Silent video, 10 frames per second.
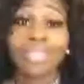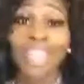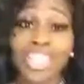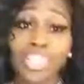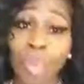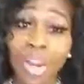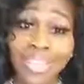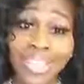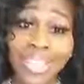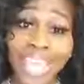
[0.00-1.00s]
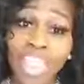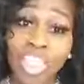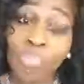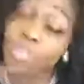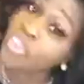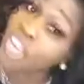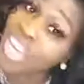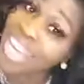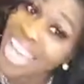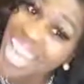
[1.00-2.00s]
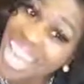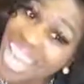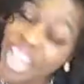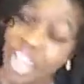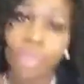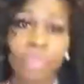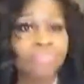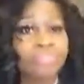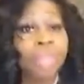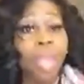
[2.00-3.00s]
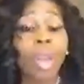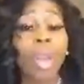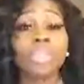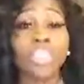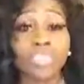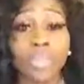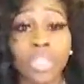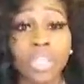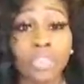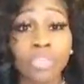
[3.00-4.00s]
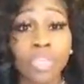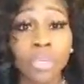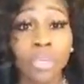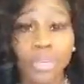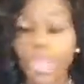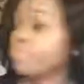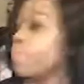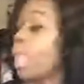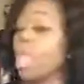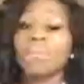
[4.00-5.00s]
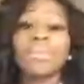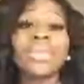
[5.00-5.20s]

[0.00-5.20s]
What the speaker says: But all things work together for the good. All things work together for the good, right?